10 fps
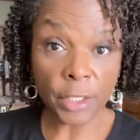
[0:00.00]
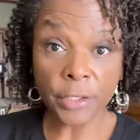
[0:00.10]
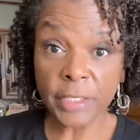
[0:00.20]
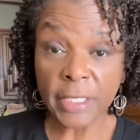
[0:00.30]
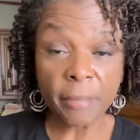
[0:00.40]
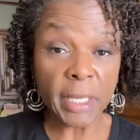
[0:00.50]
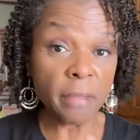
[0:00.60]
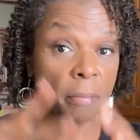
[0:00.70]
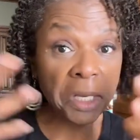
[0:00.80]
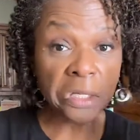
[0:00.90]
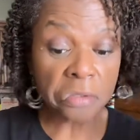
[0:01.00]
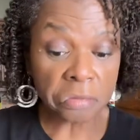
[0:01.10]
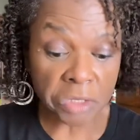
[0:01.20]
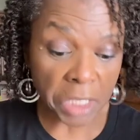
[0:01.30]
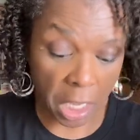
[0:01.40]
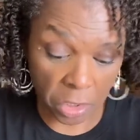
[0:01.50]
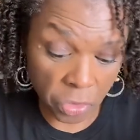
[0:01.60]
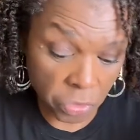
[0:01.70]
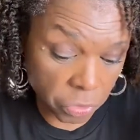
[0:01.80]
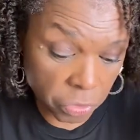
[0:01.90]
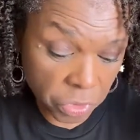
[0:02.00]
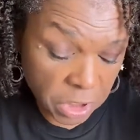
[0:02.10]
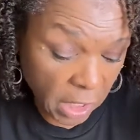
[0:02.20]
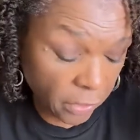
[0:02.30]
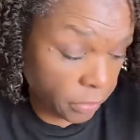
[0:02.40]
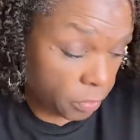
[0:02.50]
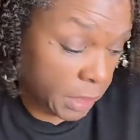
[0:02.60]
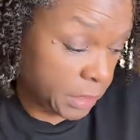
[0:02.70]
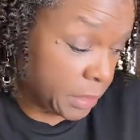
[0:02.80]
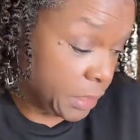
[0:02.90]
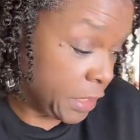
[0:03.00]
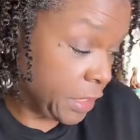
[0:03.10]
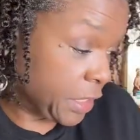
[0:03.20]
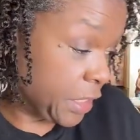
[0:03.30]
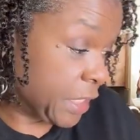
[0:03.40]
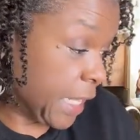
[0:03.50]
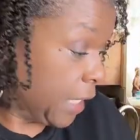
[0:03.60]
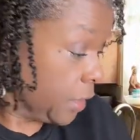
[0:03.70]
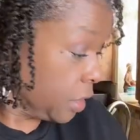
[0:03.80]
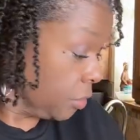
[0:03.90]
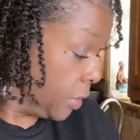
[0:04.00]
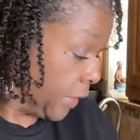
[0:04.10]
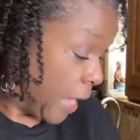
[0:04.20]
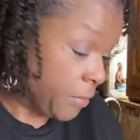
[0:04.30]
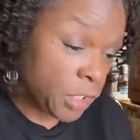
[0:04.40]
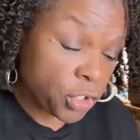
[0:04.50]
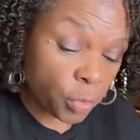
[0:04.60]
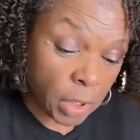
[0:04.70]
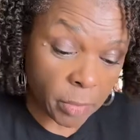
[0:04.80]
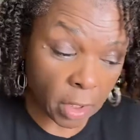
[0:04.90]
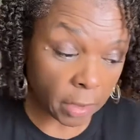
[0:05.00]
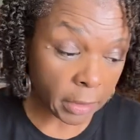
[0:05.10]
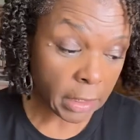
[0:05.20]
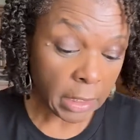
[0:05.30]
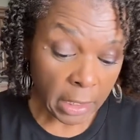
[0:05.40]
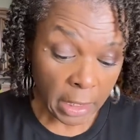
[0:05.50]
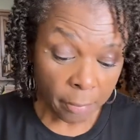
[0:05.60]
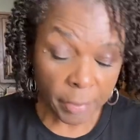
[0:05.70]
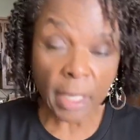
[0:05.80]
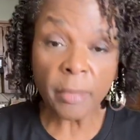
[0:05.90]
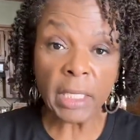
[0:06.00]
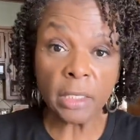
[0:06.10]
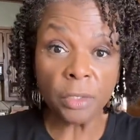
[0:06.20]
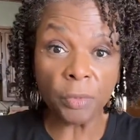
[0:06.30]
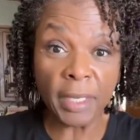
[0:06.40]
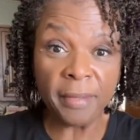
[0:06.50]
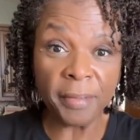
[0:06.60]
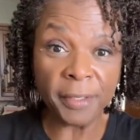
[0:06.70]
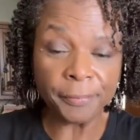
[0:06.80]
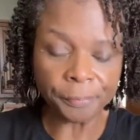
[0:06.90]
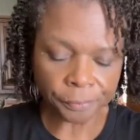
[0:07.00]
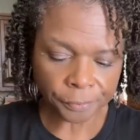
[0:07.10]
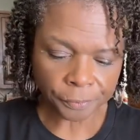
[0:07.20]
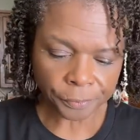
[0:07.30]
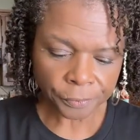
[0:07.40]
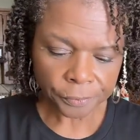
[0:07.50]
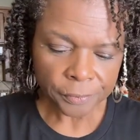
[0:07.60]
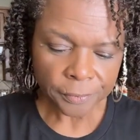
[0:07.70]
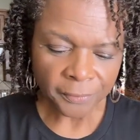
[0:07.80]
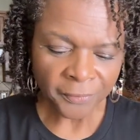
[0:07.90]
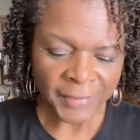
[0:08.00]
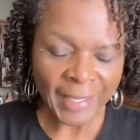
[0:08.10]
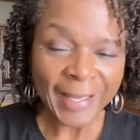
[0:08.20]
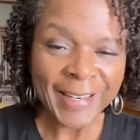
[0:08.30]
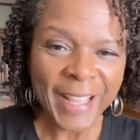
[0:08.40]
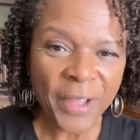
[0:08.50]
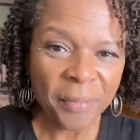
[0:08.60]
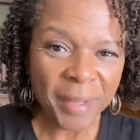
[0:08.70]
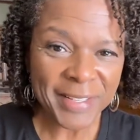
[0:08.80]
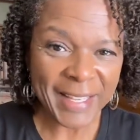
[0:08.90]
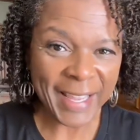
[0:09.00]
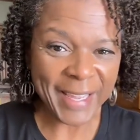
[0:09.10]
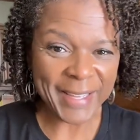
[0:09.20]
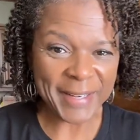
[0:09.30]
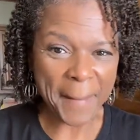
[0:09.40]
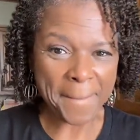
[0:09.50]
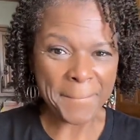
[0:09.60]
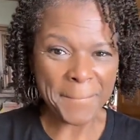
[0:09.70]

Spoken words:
sauce because I'm making my little taco Southwest salad or whatever. I'm not sure what I'm calling it, but I'm eating the rainbow. Now I'm about to add.